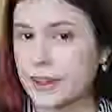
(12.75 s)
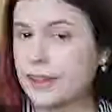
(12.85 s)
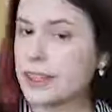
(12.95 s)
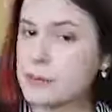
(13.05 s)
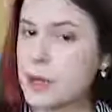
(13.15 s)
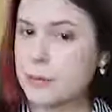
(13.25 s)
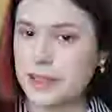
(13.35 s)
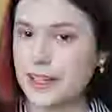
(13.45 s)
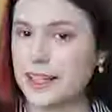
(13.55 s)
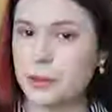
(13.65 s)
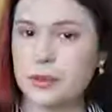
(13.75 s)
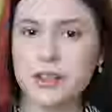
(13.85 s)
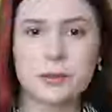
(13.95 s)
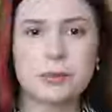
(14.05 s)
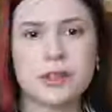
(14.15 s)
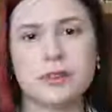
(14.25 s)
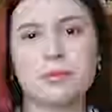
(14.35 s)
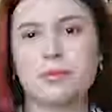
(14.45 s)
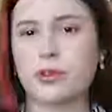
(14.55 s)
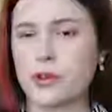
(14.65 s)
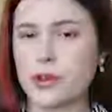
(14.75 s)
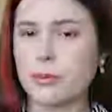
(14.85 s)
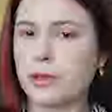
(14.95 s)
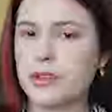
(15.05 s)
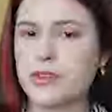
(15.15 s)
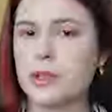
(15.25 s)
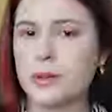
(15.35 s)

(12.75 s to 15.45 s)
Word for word: and they may be kind of weird, but for some reason you